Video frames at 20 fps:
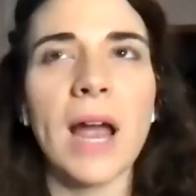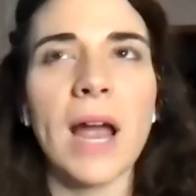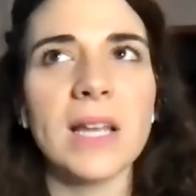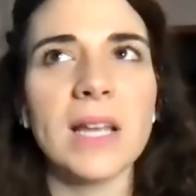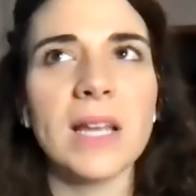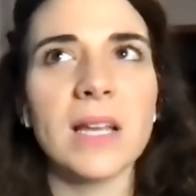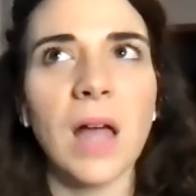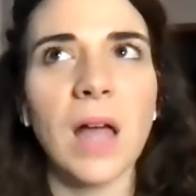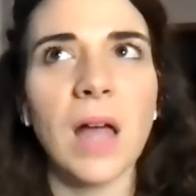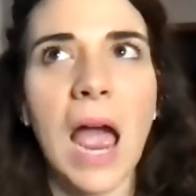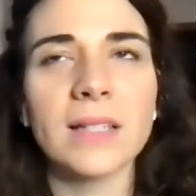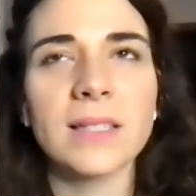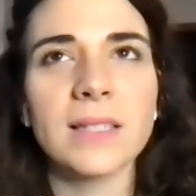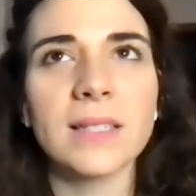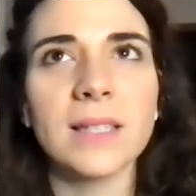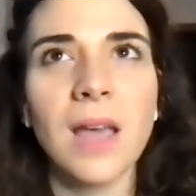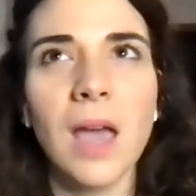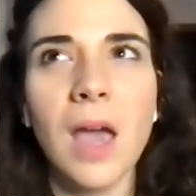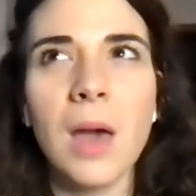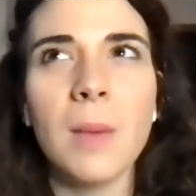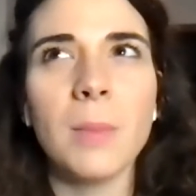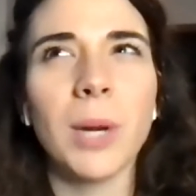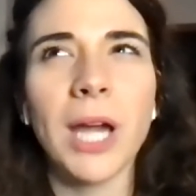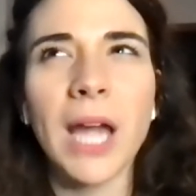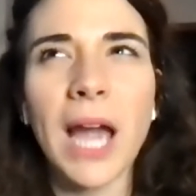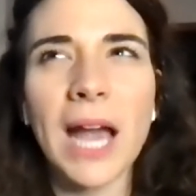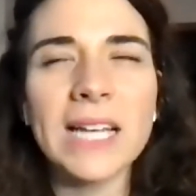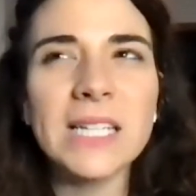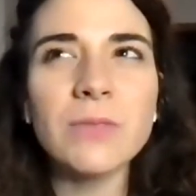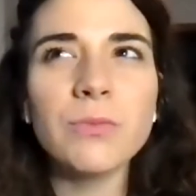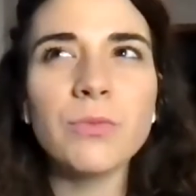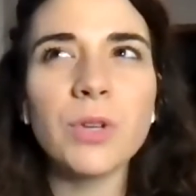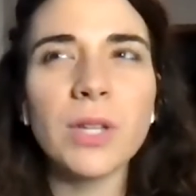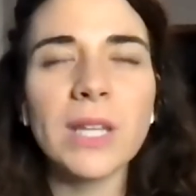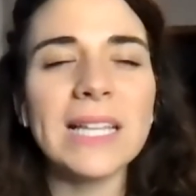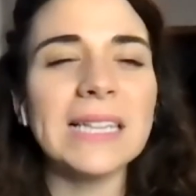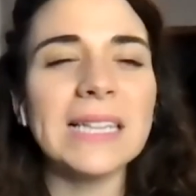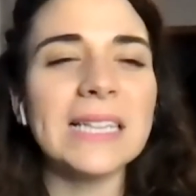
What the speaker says: writing class, but I didn't really